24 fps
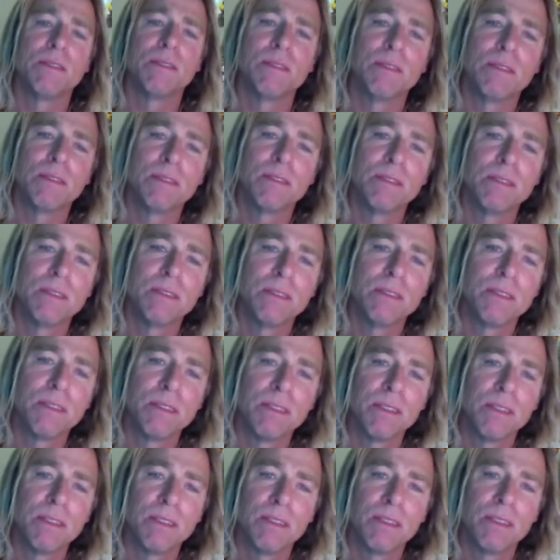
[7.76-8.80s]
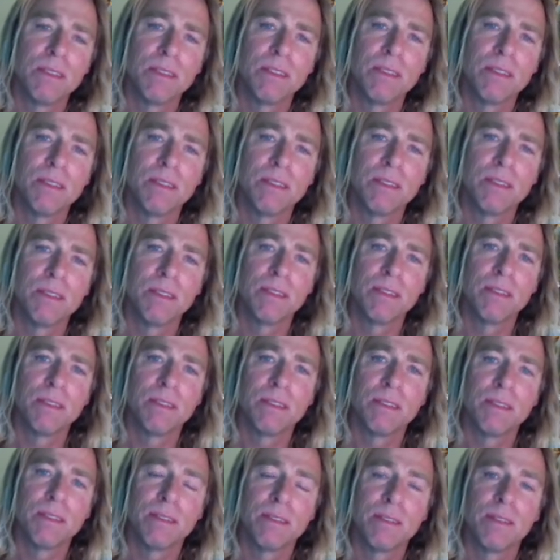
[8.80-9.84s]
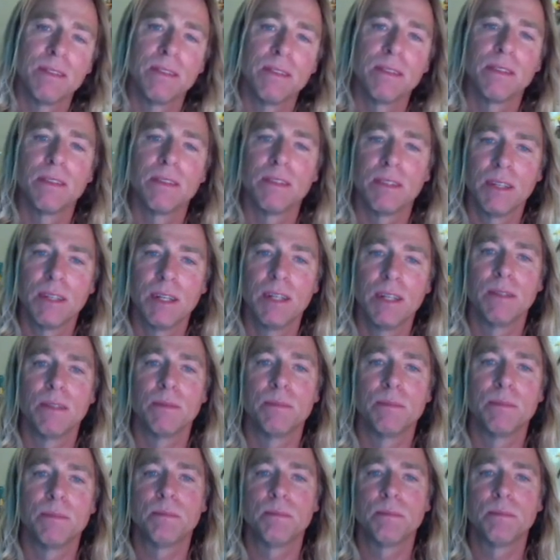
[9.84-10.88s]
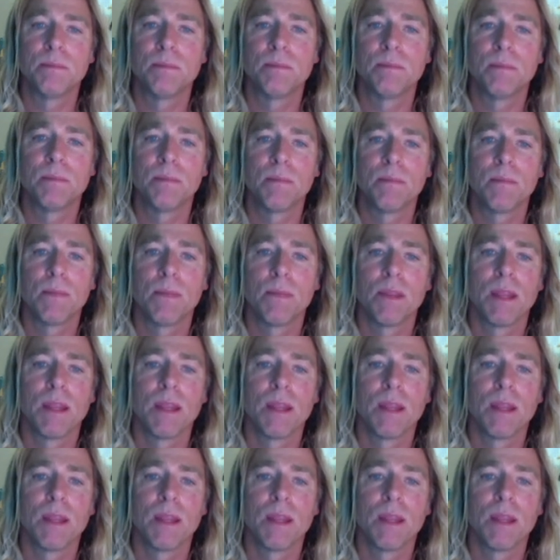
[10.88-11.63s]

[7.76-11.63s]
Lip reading: (not speaking)